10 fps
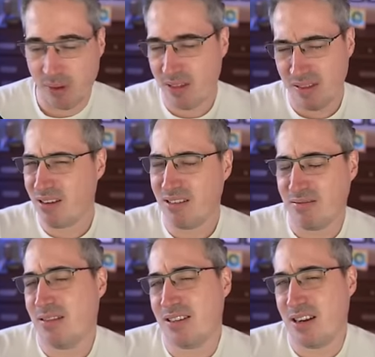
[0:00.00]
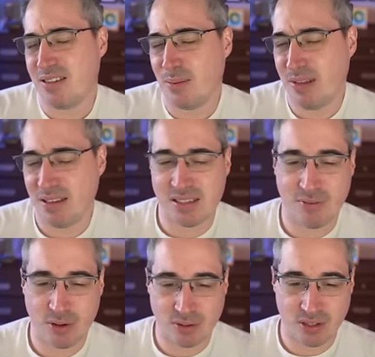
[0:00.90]
within there. It's not something that's
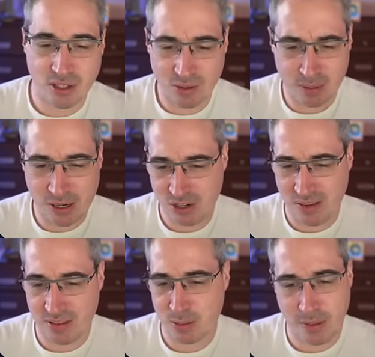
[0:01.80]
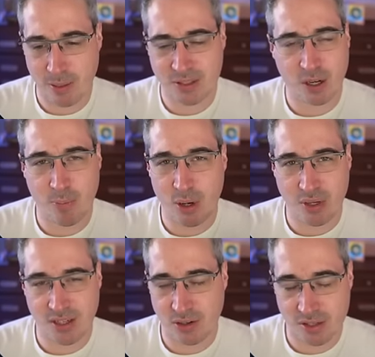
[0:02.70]
difficult to do, especially if this becomes a
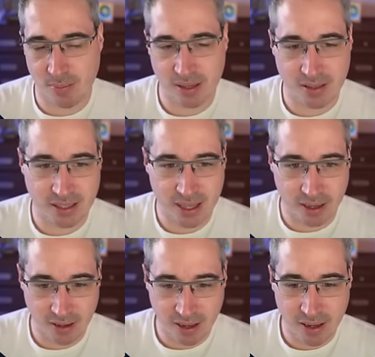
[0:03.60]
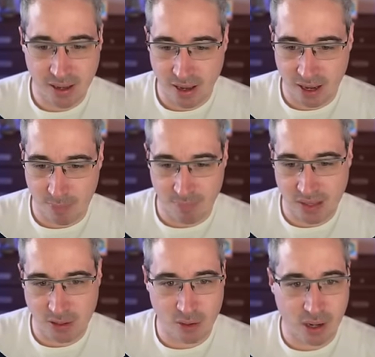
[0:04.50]
component or something like that.
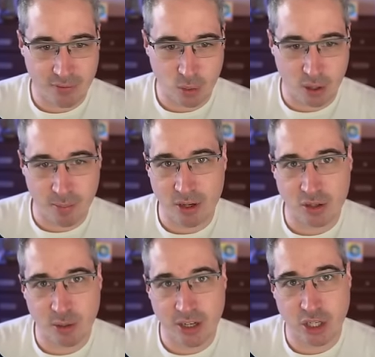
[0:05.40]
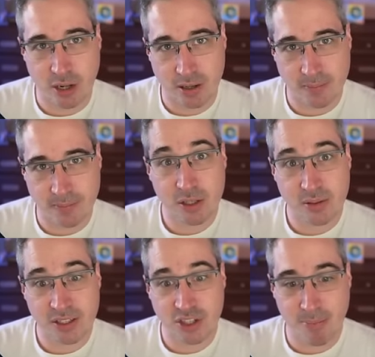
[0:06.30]
Then you don't have to worry about it too much at all. So
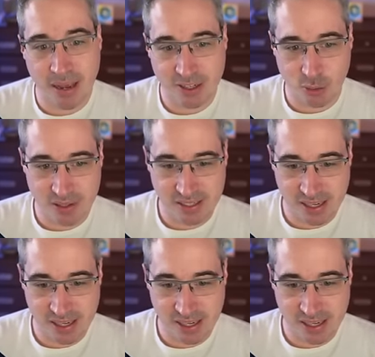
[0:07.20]
let's jump back to our